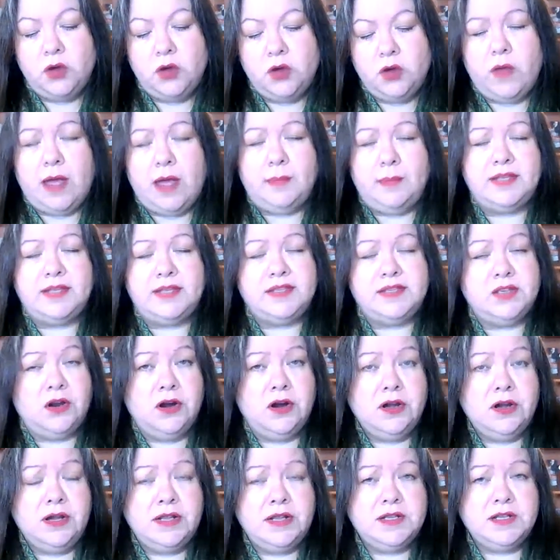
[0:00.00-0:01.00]
rabbits
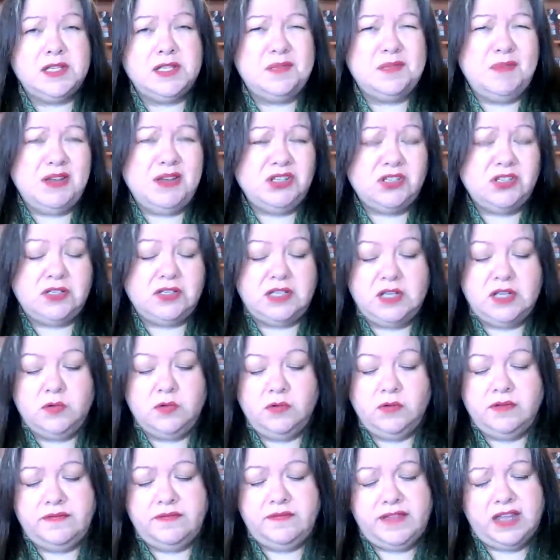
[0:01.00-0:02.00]
aren't especially
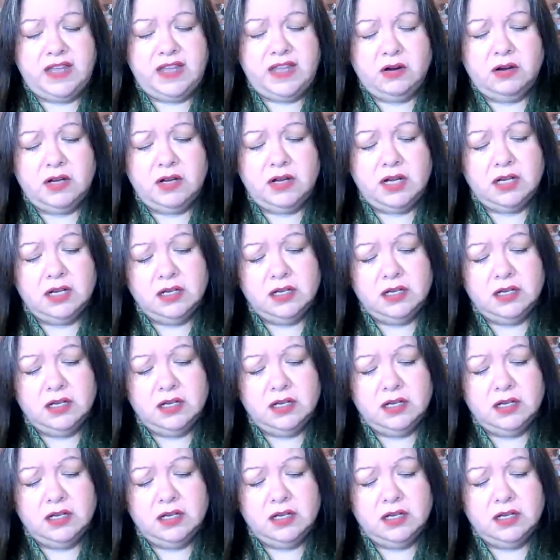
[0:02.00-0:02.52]
revered,